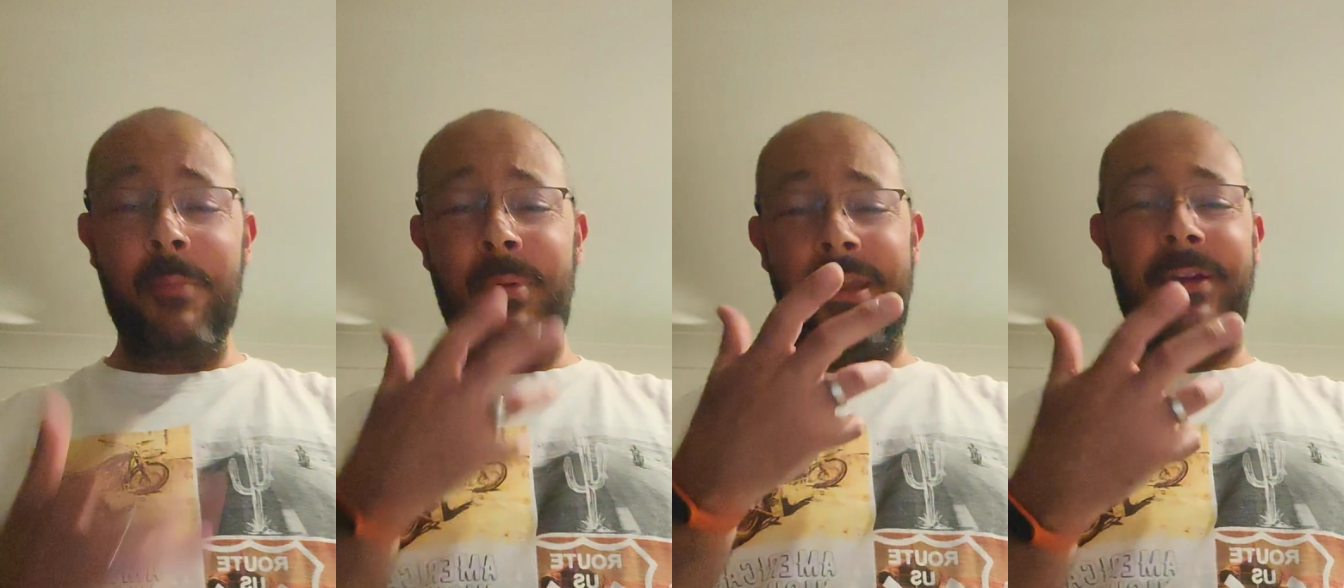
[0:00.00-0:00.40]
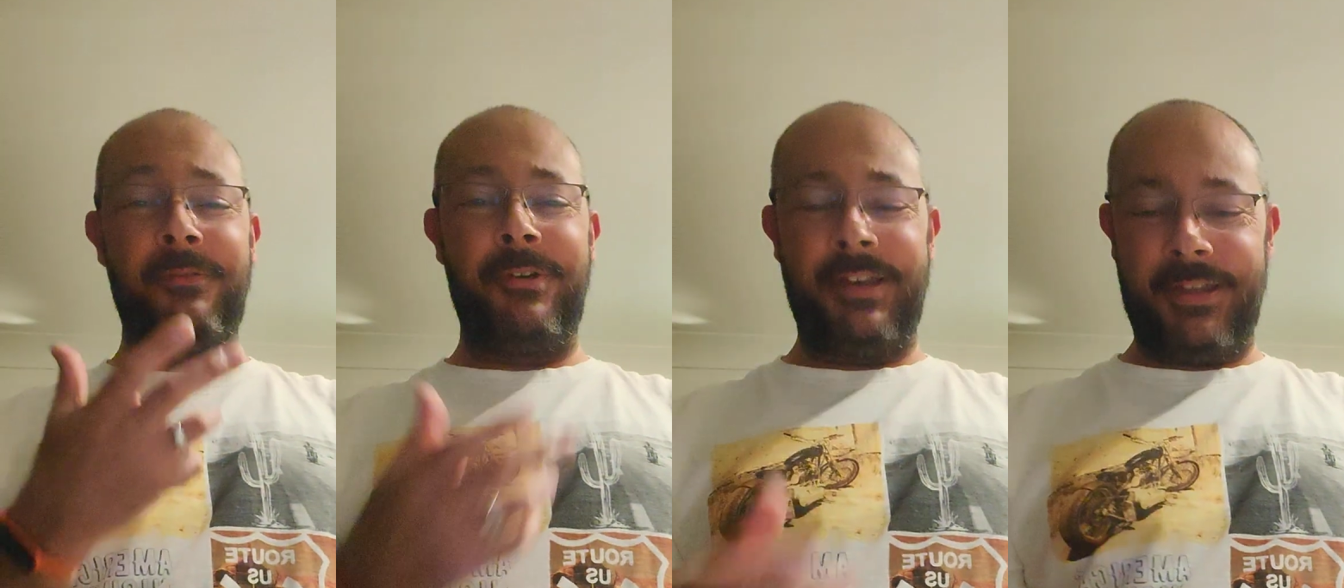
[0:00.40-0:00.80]
But in a
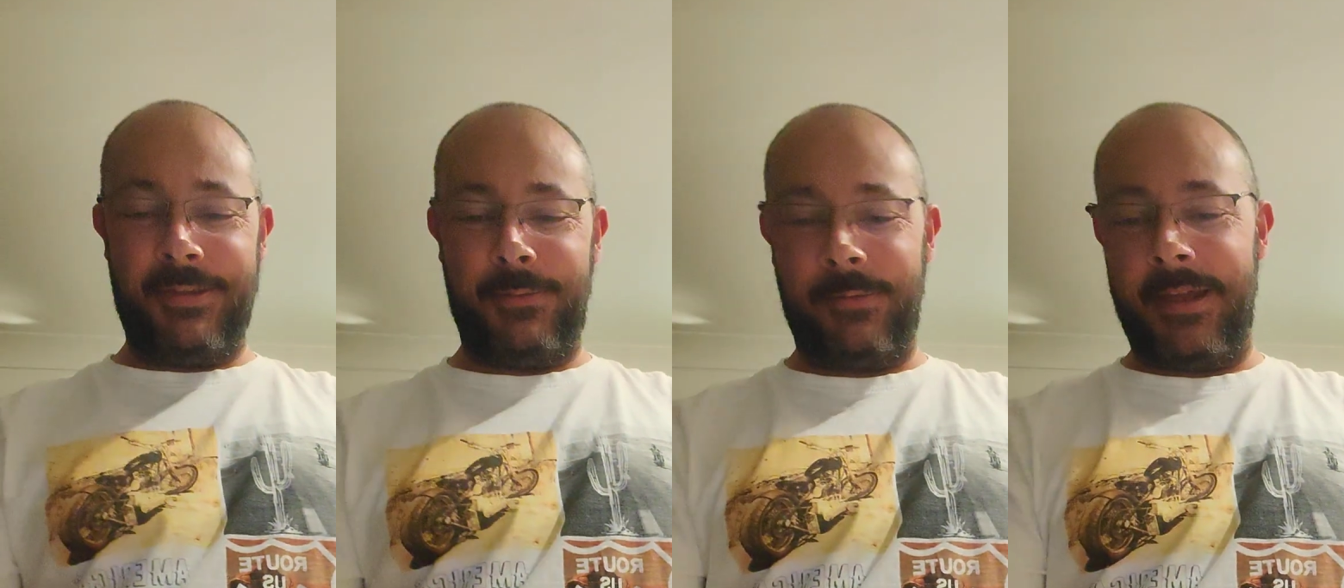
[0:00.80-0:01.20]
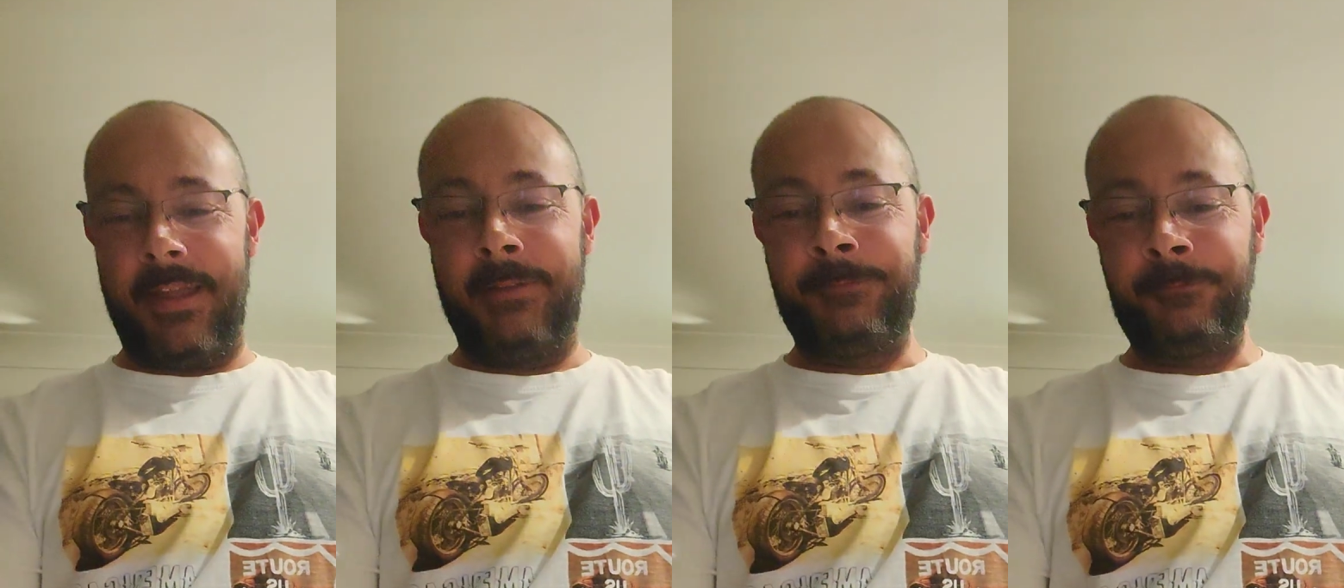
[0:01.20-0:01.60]
really good way.